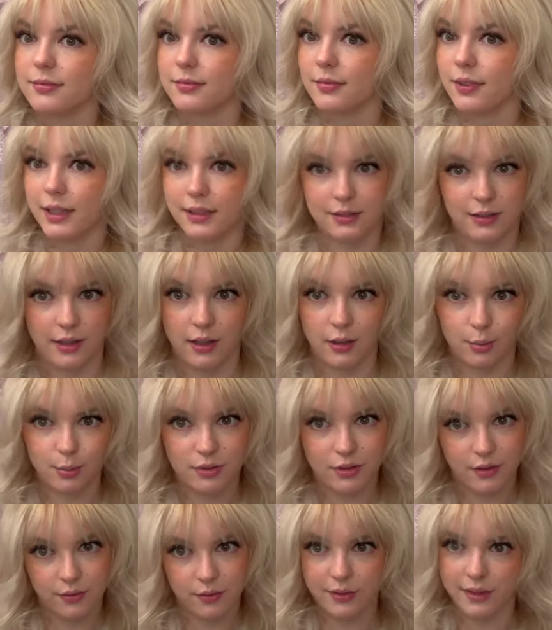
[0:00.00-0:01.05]
it's the opposite
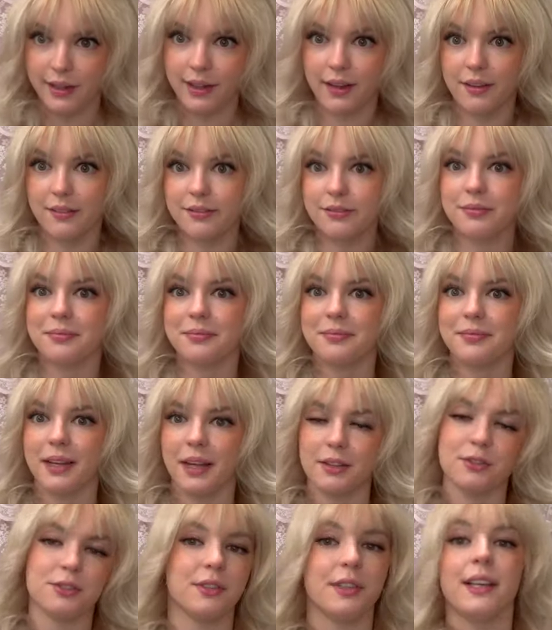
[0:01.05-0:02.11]
of what I have
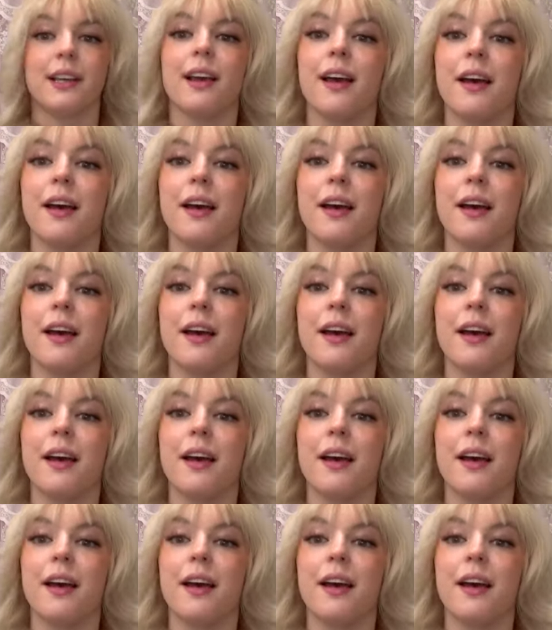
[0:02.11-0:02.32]
naturally.